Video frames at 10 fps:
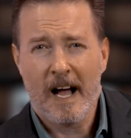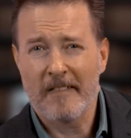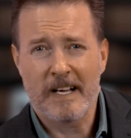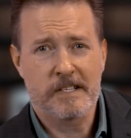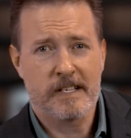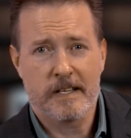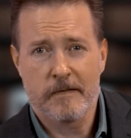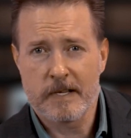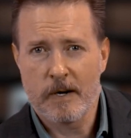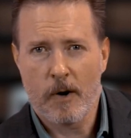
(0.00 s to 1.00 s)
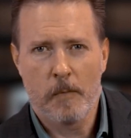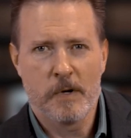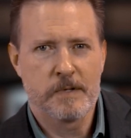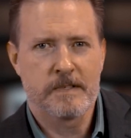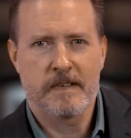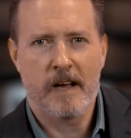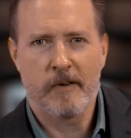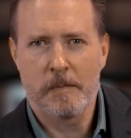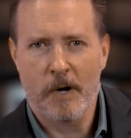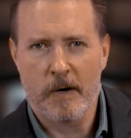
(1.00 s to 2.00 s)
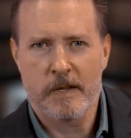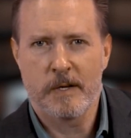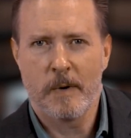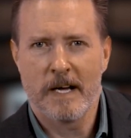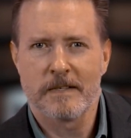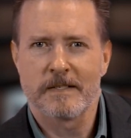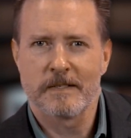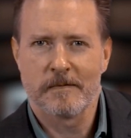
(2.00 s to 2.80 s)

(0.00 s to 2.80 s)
I've actually lived in almost every part of the U.S.